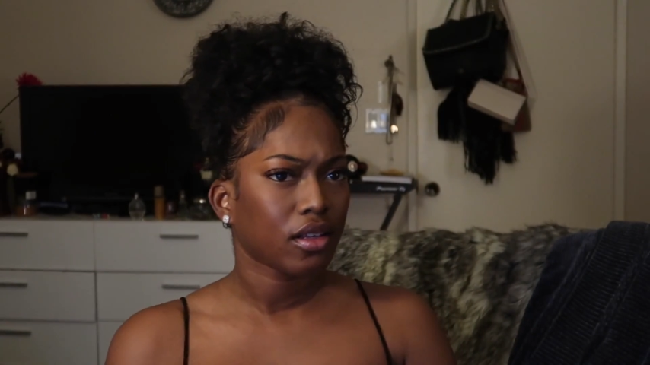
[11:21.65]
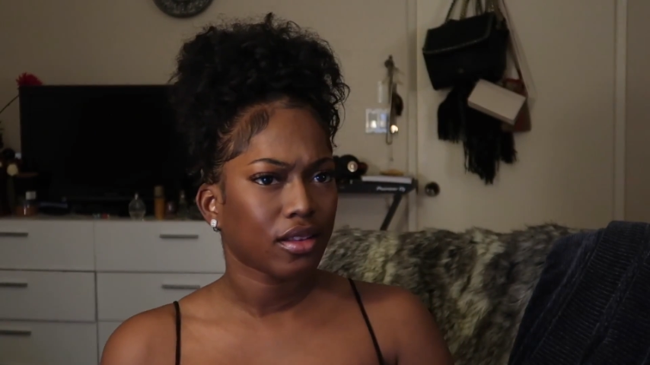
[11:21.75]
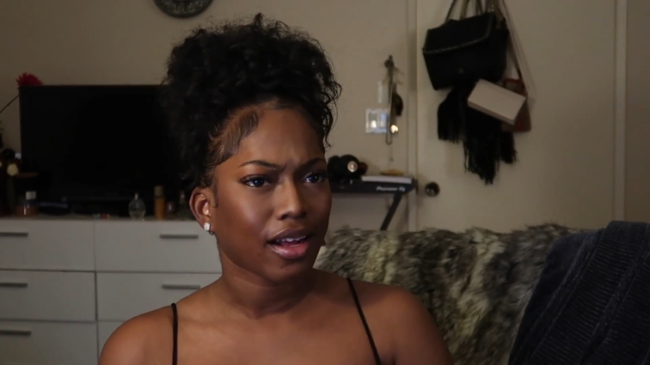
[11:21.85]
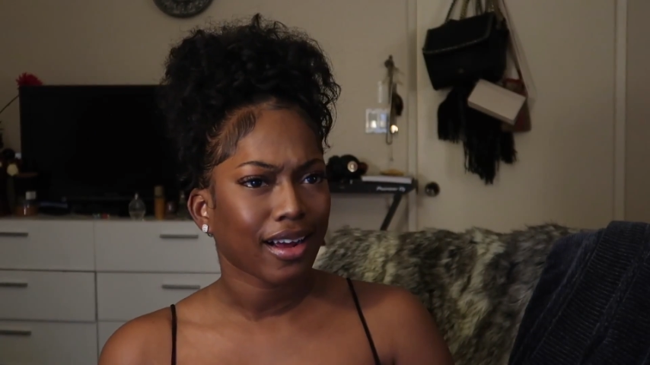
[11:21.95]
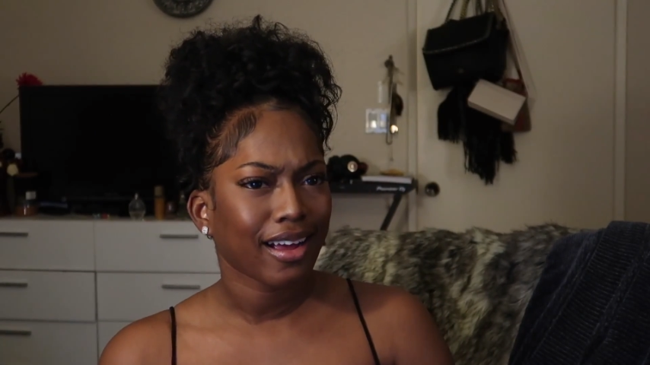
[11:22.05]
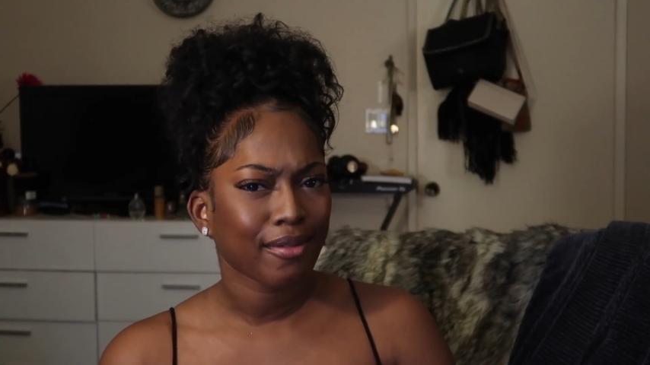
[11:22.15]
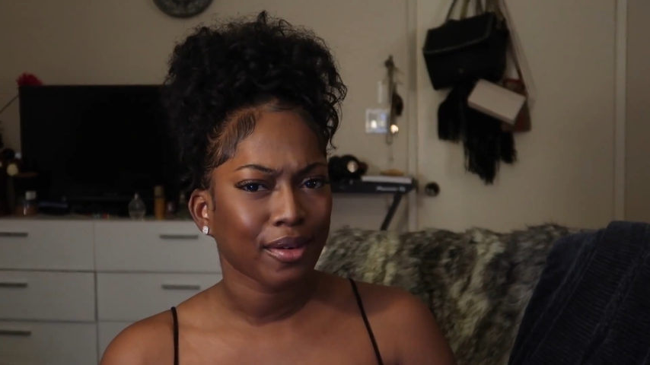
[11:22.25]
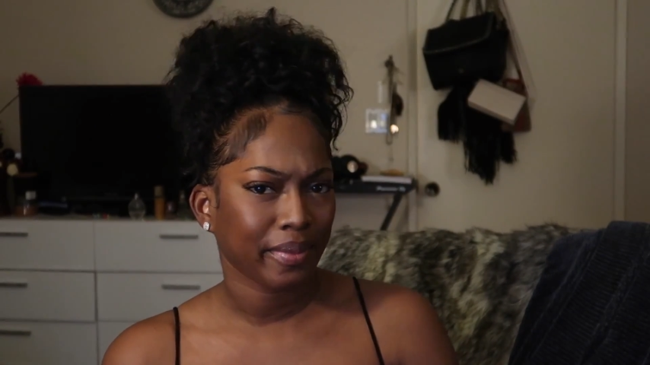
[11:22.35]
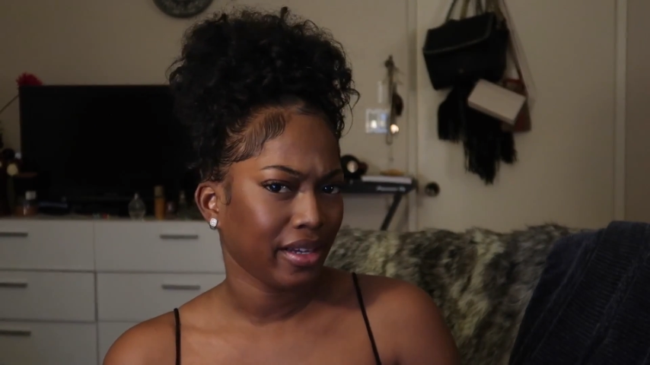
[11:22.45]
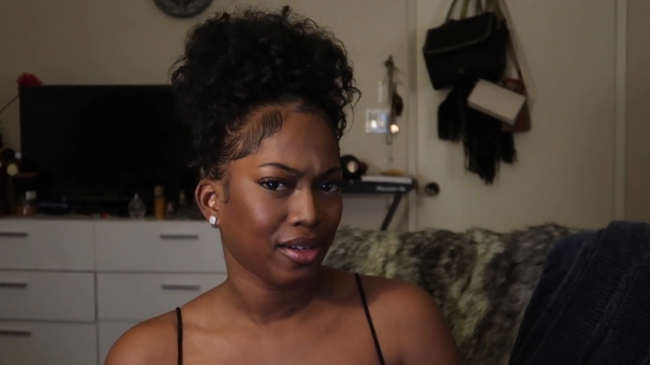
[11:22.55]
that i have
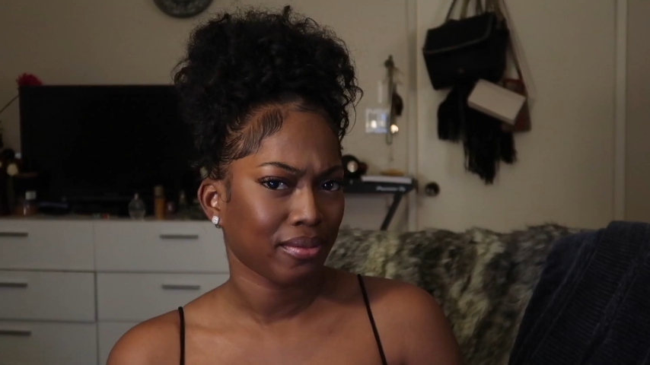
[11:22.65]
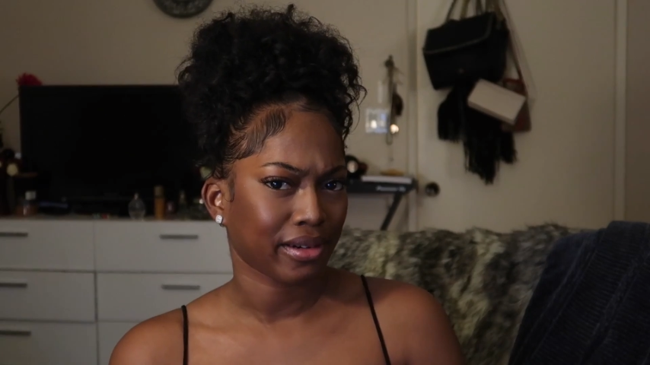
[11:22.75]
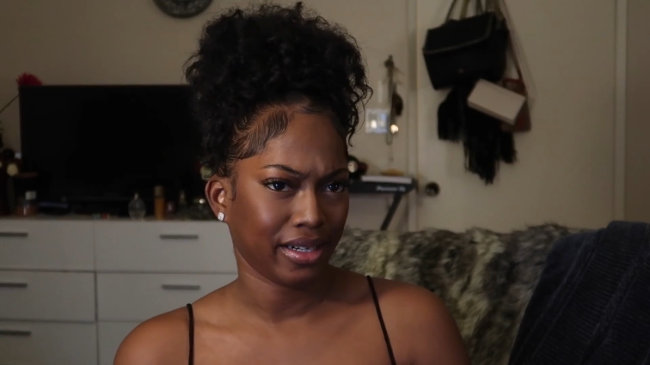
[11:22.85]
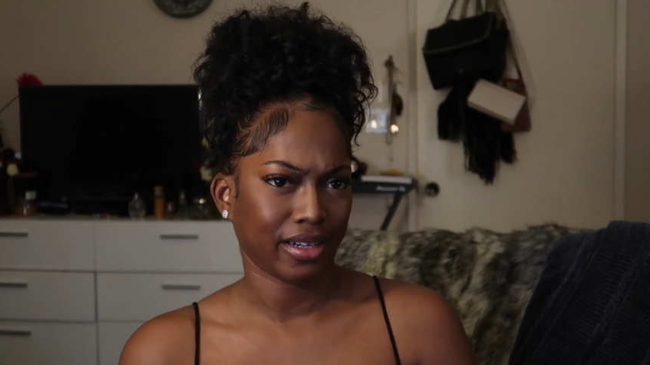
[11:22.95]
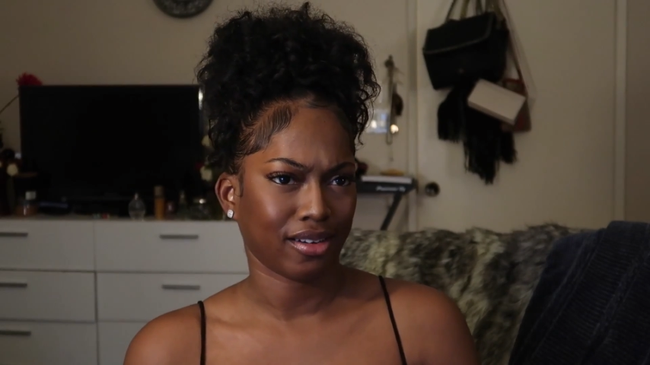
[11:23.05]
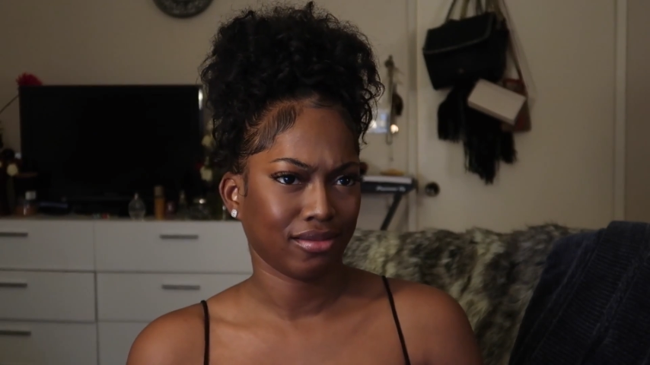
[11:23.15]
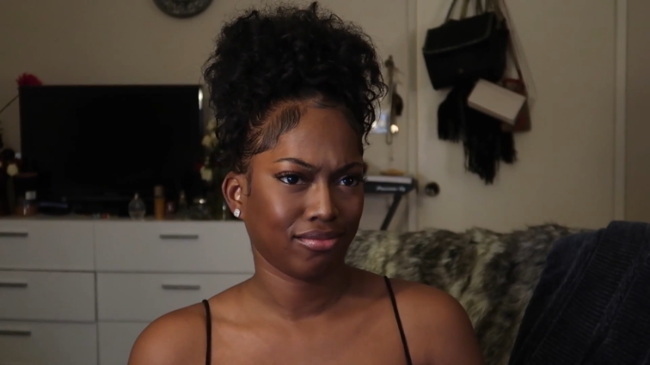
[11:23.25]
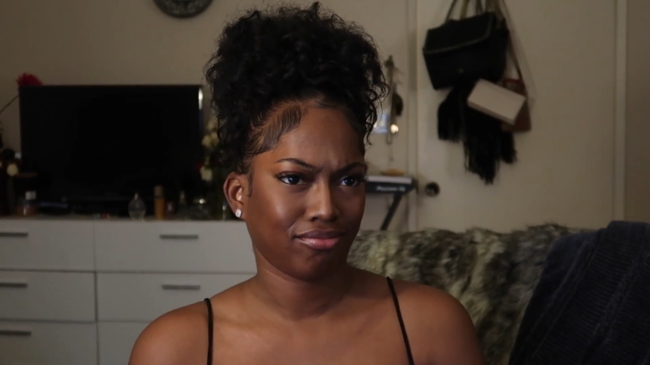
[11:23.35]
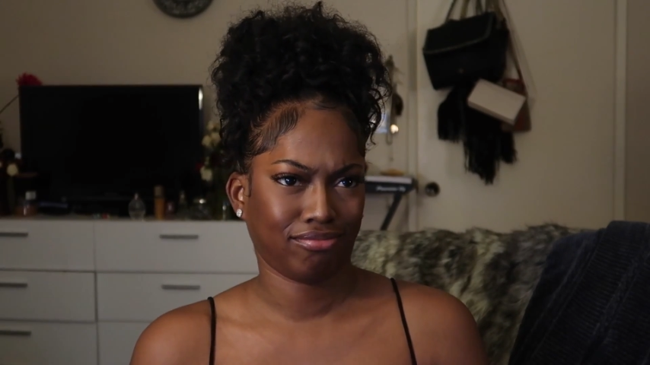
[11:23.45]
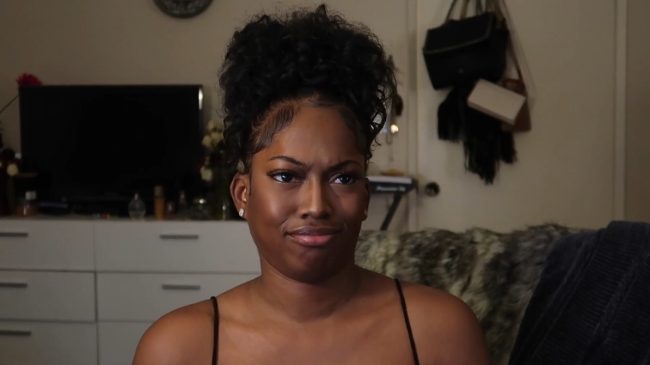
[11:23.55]
on makeup right
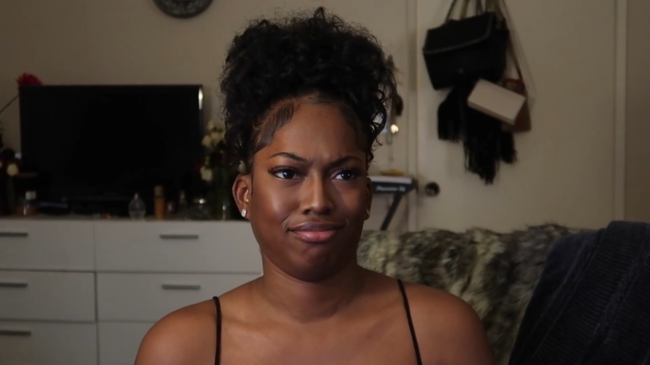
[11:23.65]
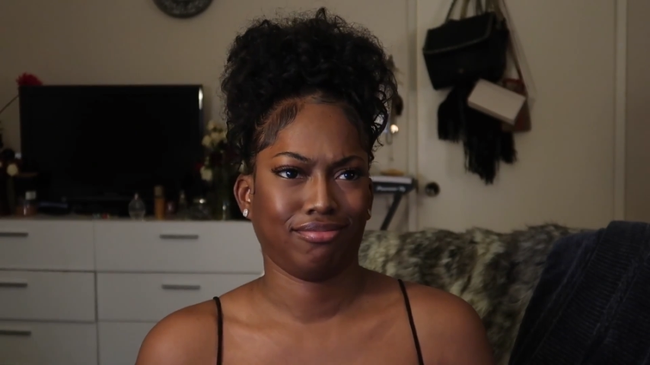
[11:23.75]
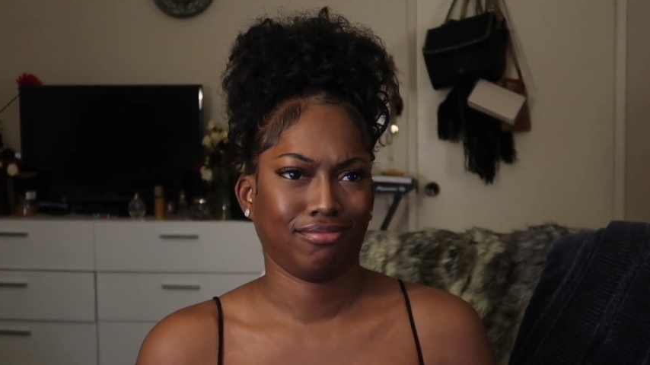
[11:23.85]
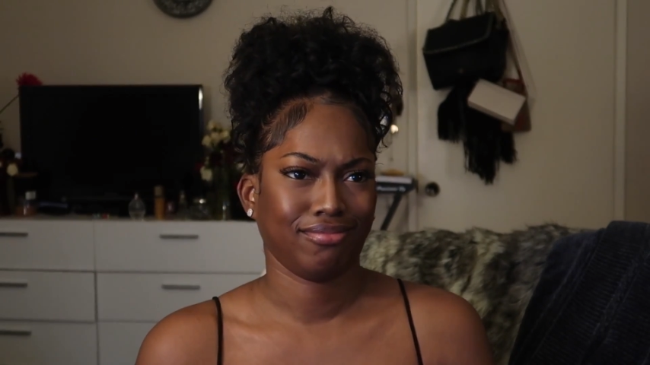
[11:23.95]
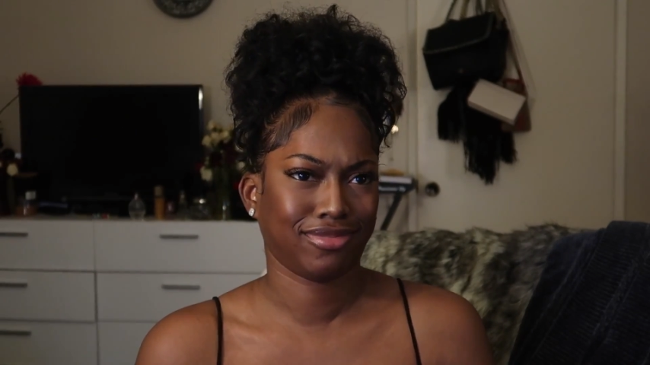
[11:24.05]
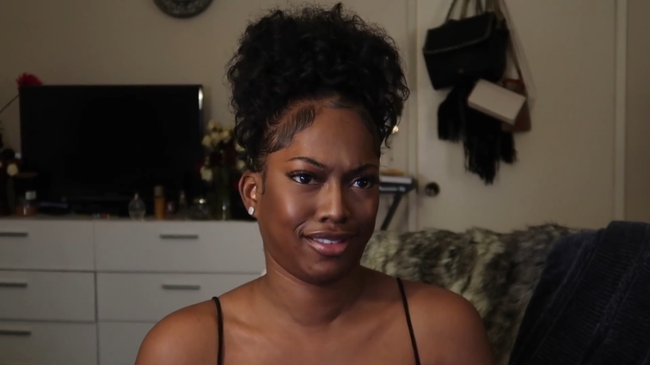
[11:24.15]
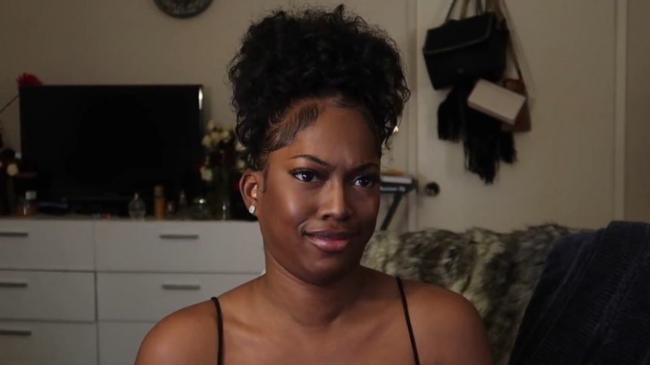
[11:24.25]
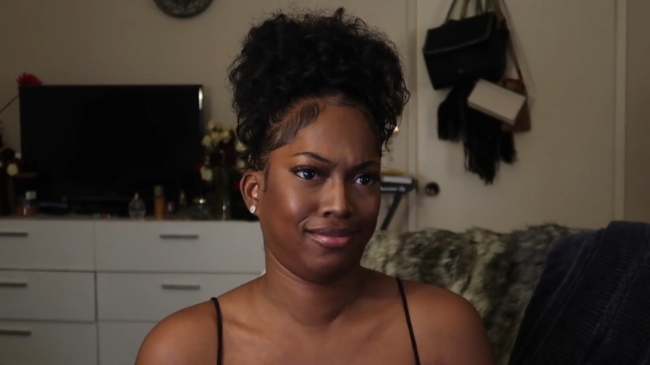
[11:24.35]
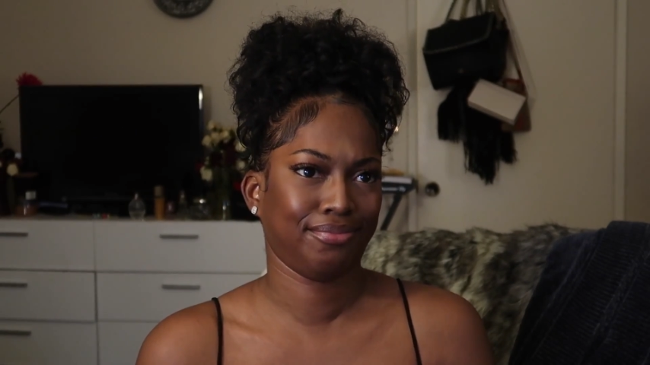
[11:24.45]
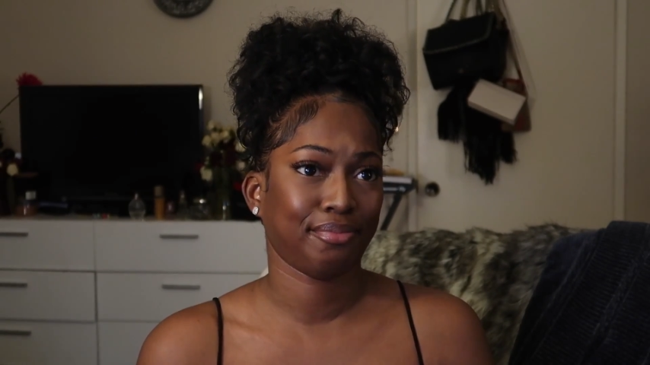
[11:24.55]
now